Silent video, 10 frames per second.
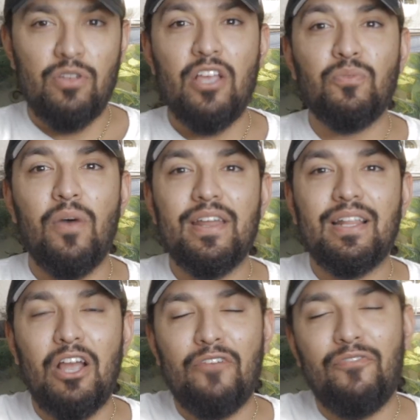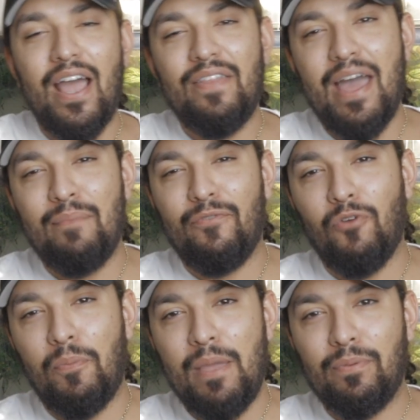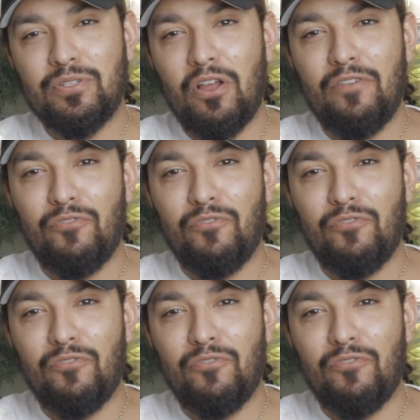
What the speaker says: So I just wanted to clarify that before people started